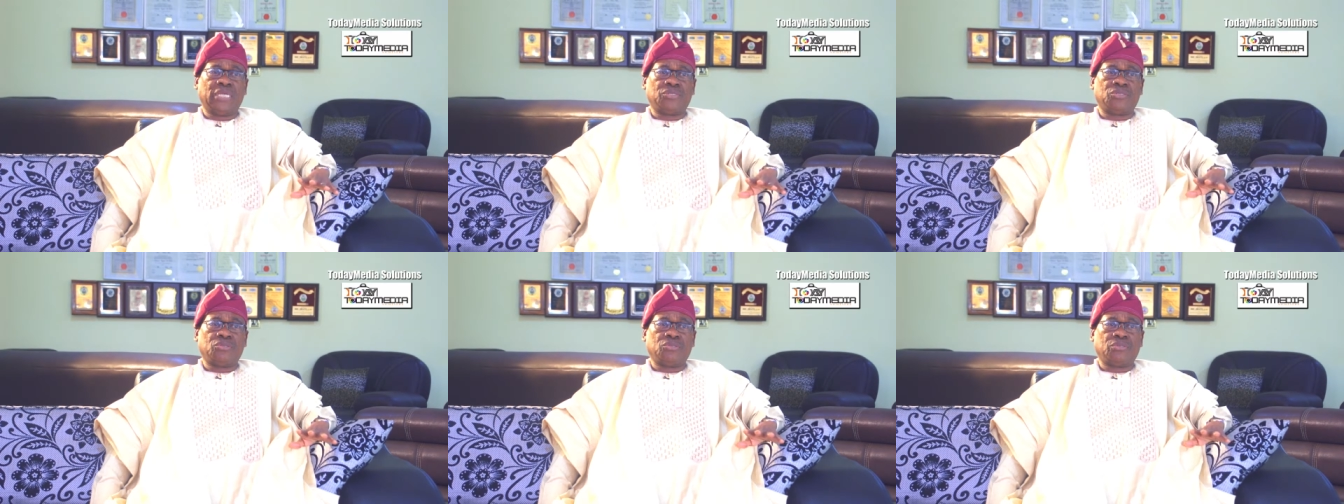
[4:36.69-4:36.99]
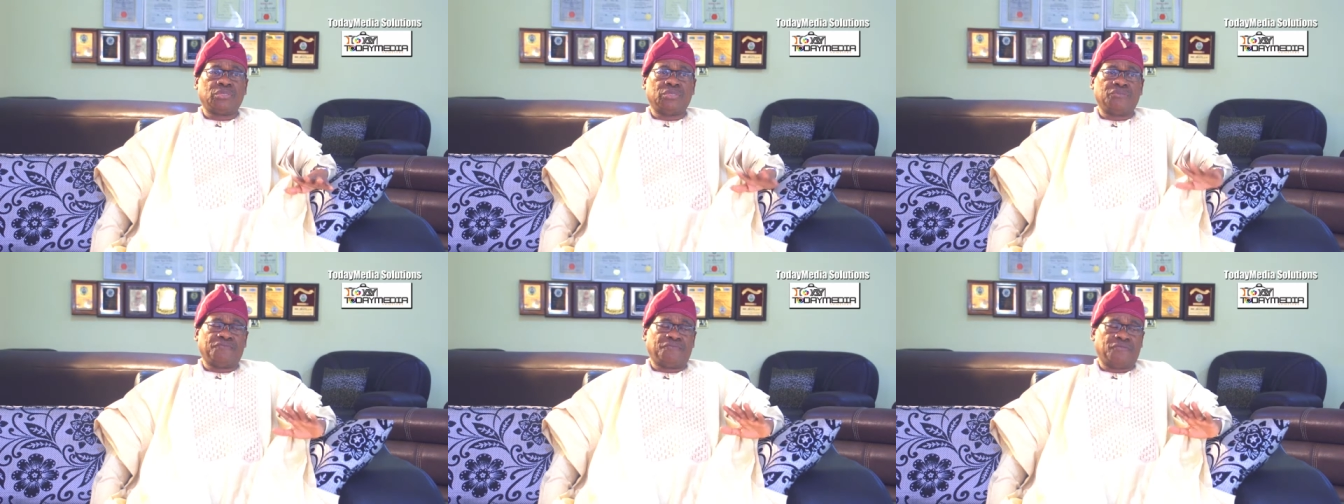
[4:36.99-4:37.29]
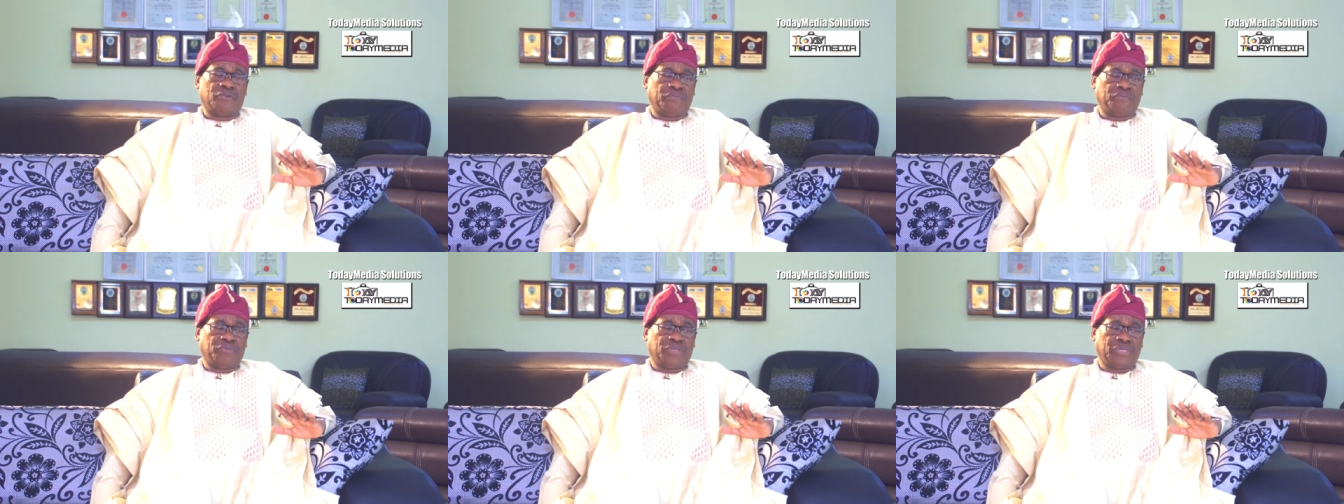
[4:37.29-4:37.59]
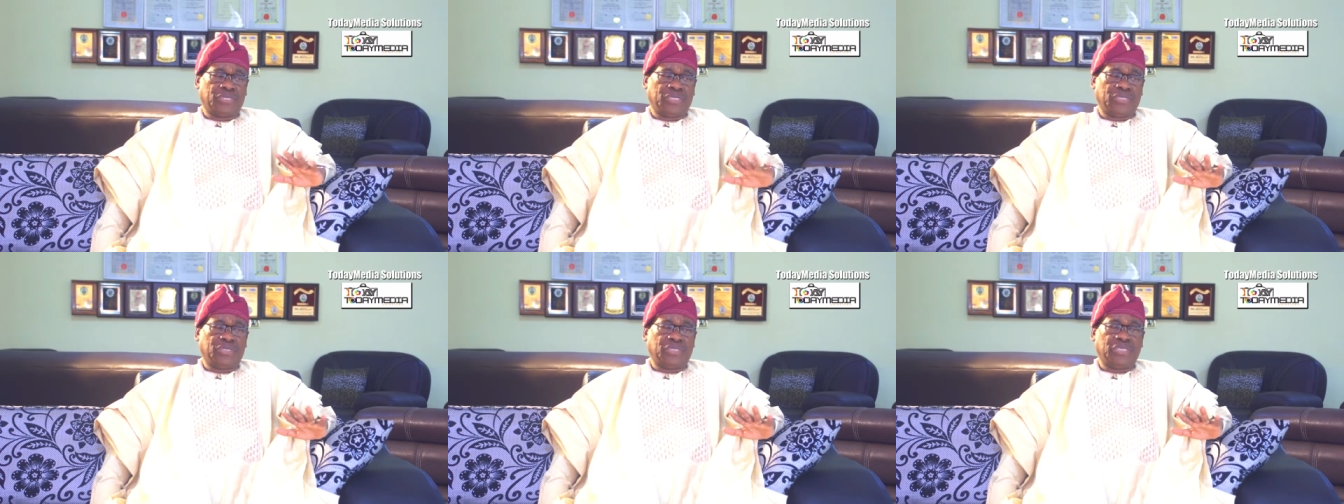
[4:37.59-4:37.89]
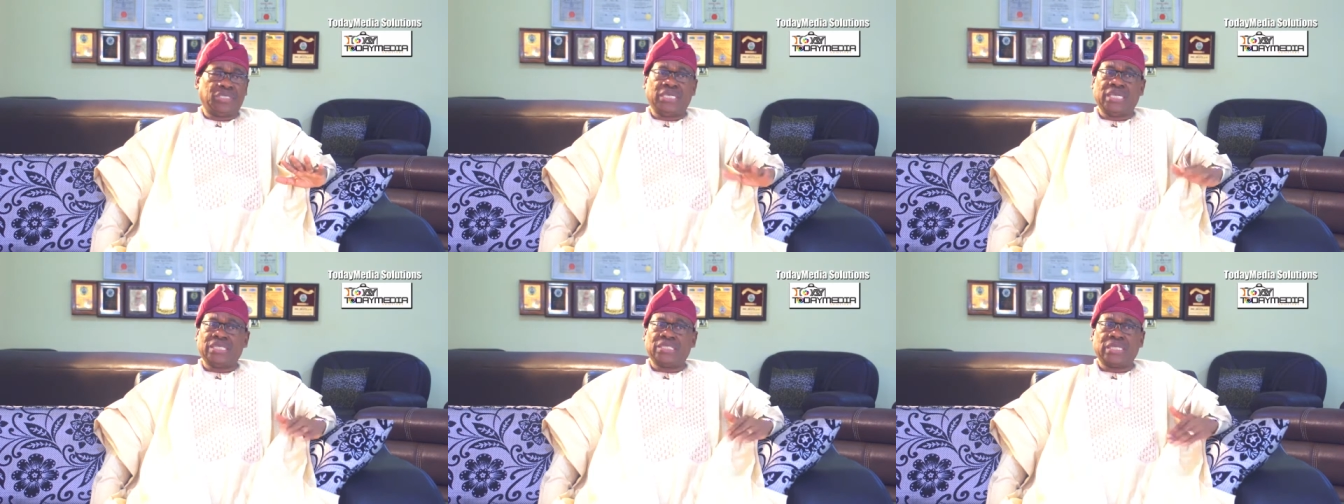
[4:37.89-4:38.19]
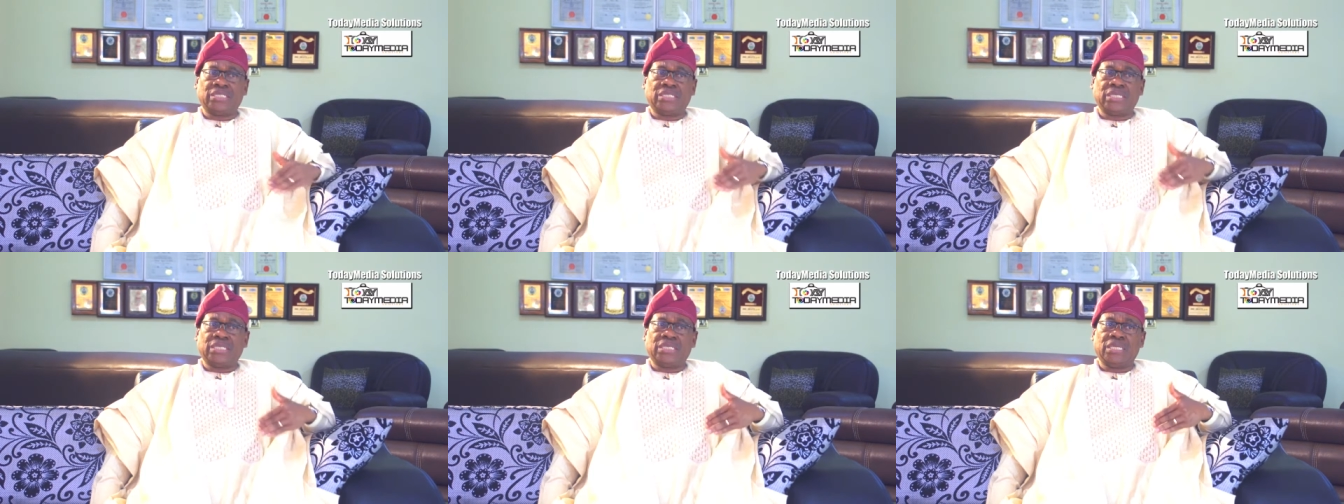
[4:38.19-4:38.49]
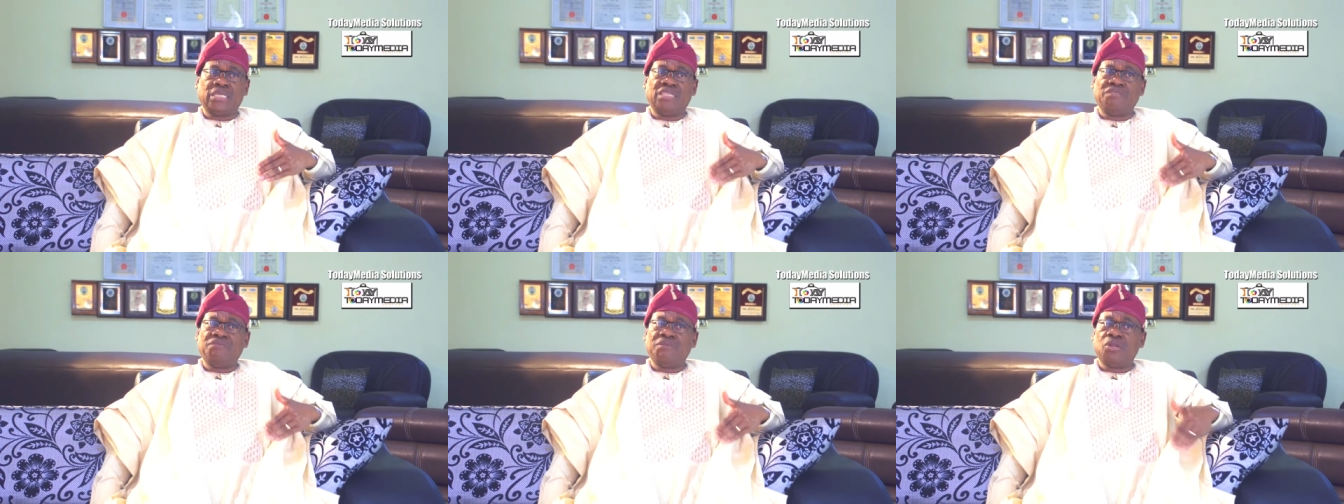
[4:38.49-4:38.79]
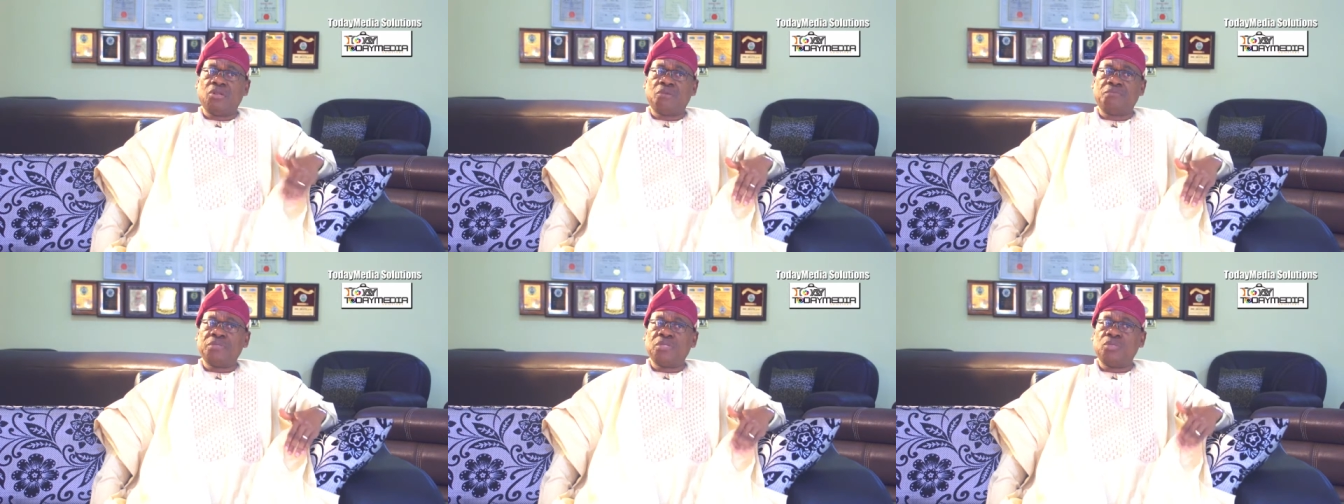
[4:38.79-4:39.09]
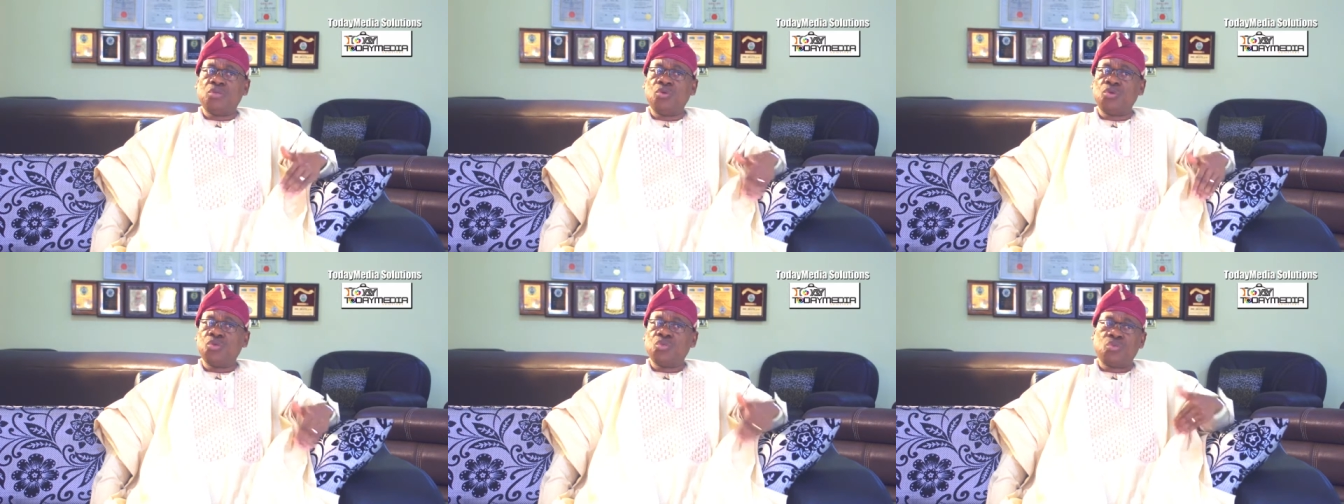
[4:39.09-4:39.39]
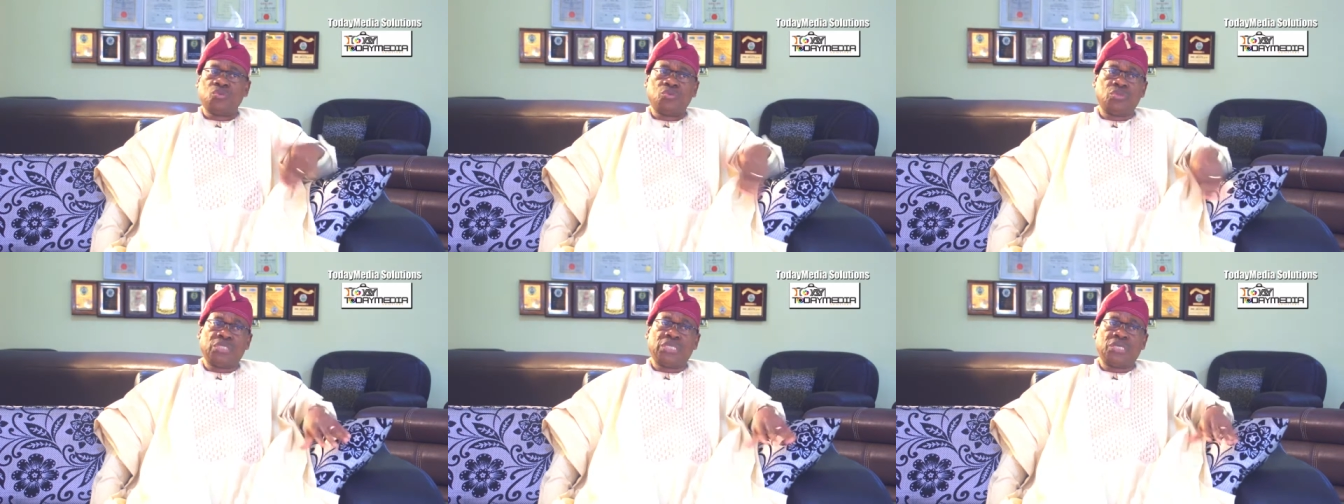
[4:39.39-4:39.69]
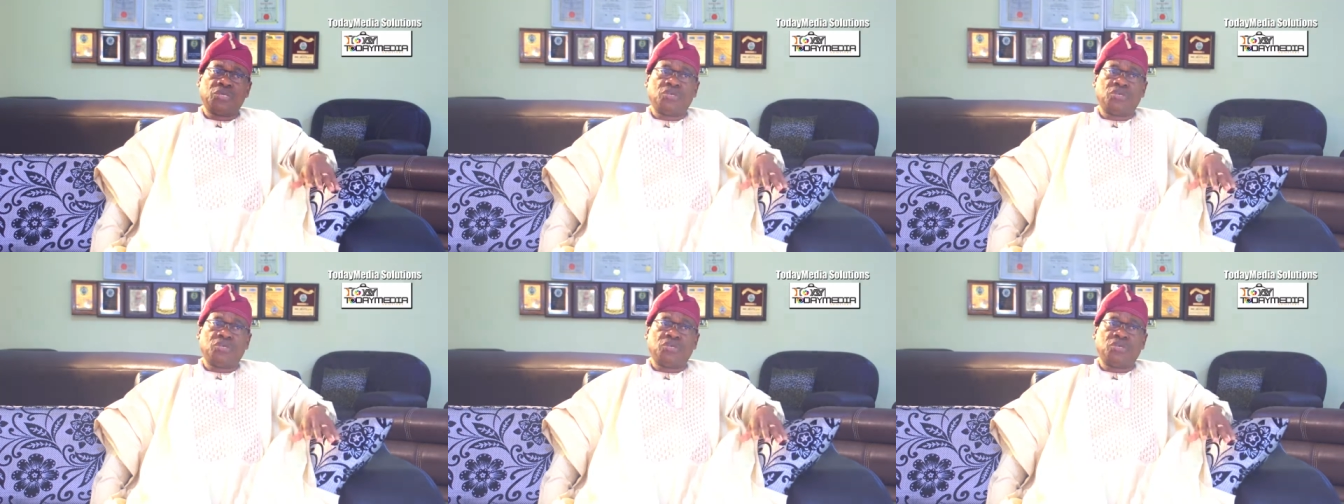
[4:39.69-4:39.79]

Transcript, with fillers: So from 60 years, I started developing those who would take